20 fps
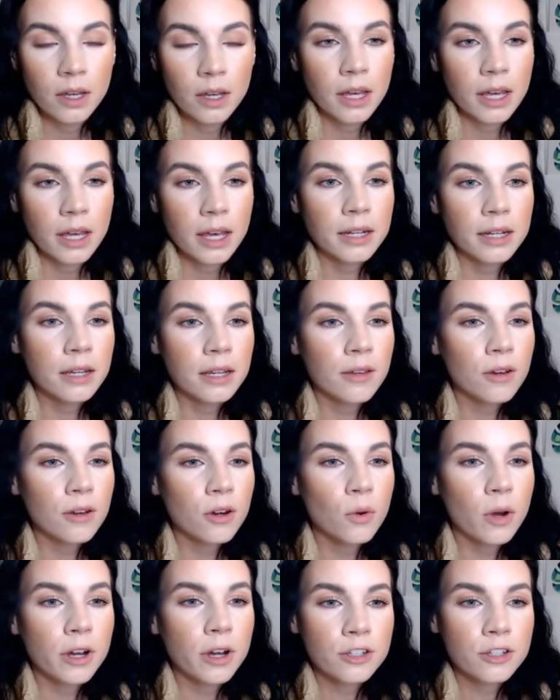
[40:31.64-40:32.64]
Any other
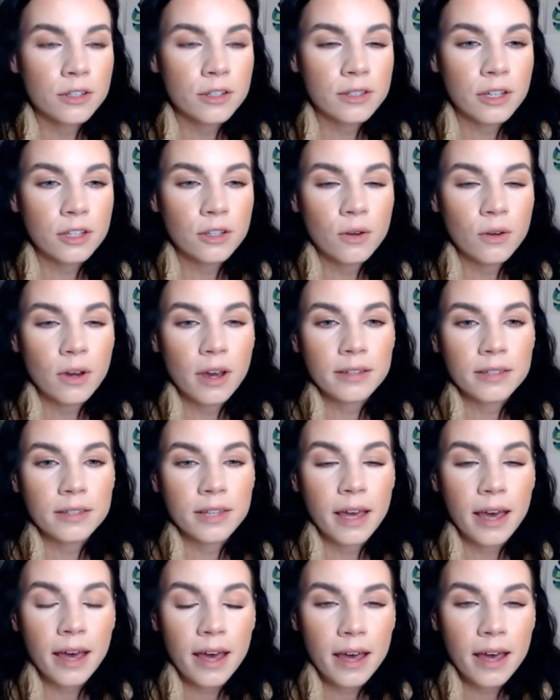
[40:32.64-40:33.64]
questions that you guys
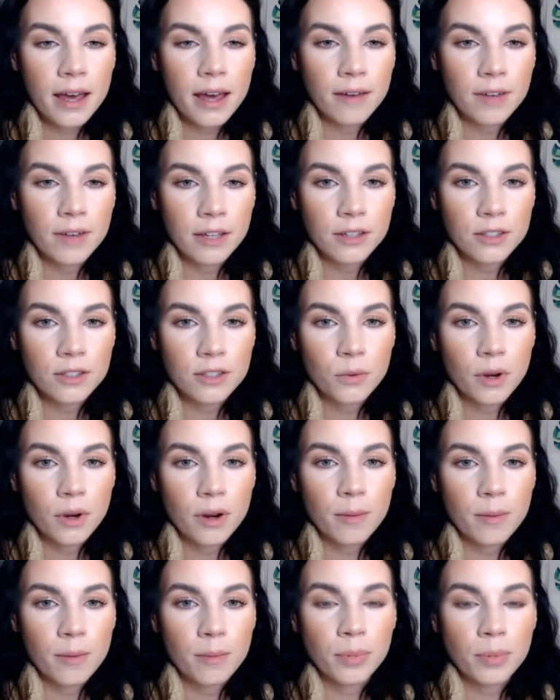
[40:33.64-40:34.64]
have as you
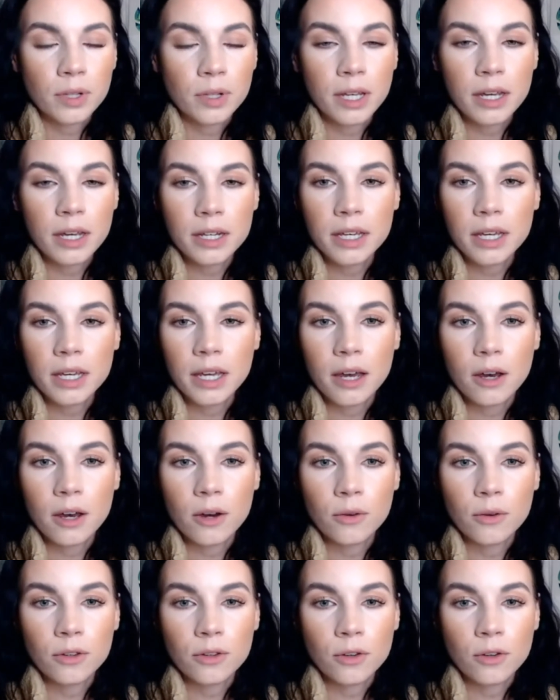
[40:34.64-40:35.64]
are planning
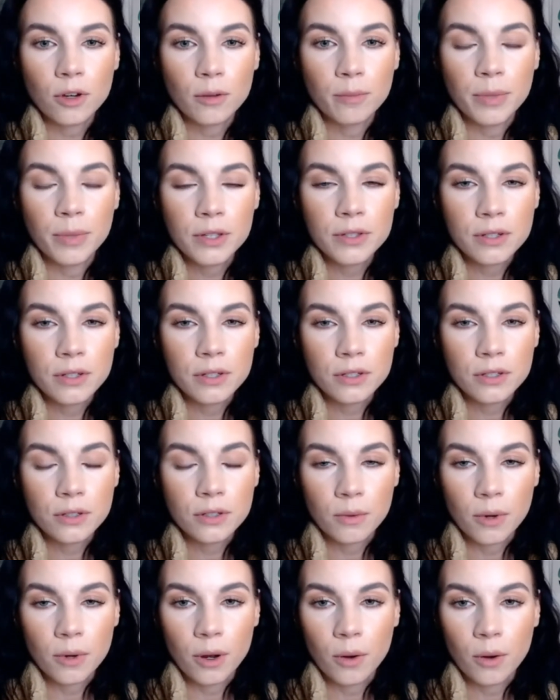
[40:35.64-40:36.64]
out your business
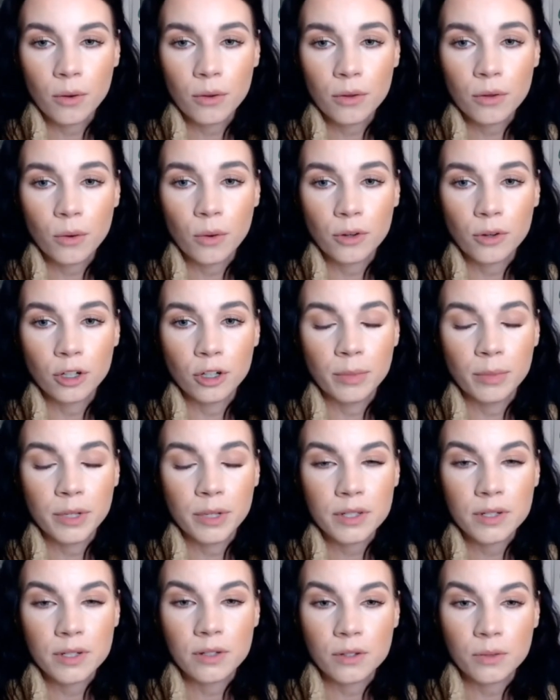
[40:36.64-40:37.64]
growth or your
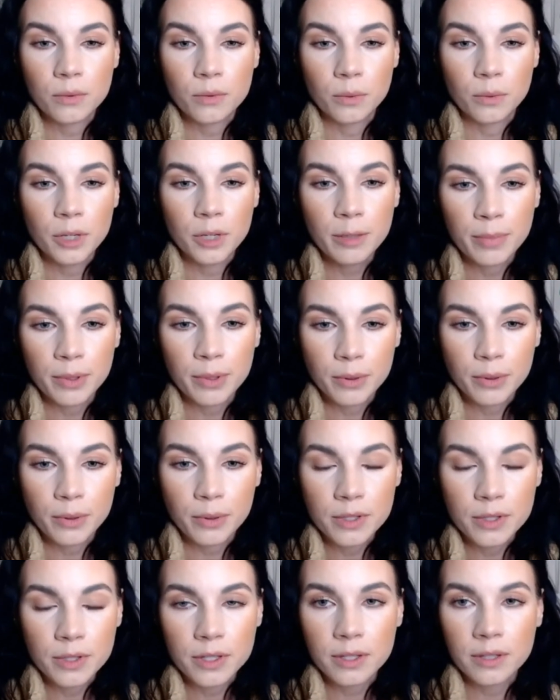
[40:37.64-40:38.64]
business
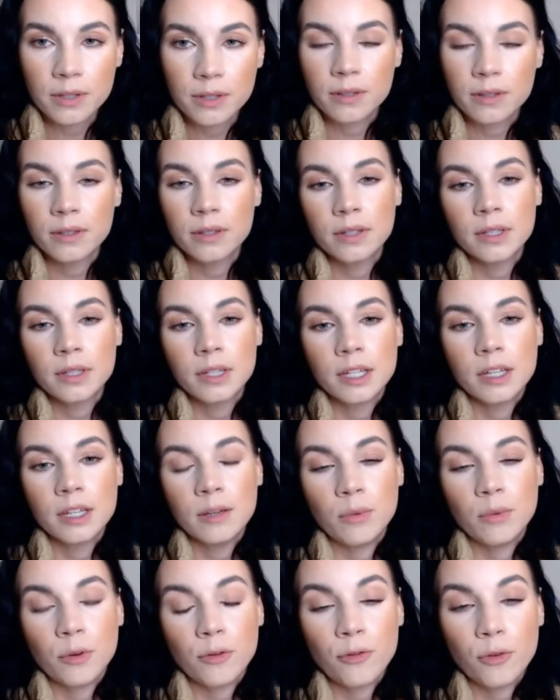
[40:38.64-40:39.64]
reboot
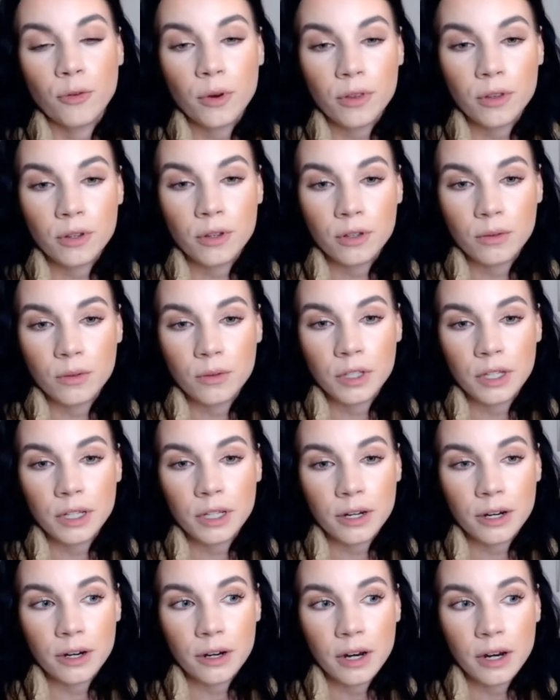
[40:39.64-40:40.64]
before the new
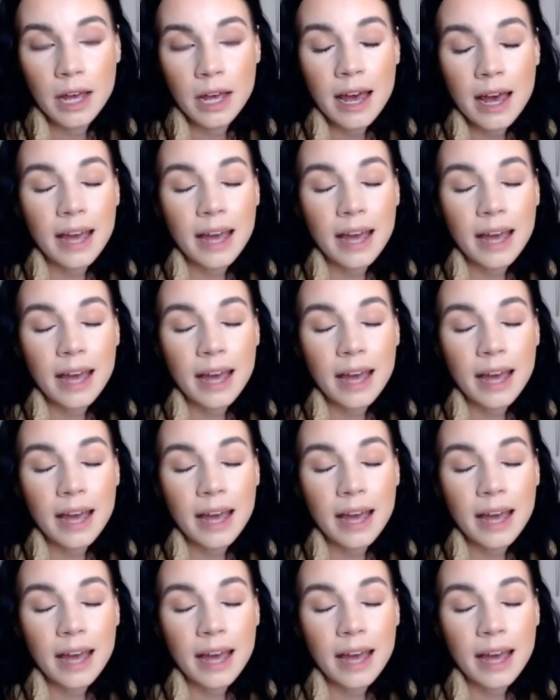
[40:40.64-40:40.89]
year?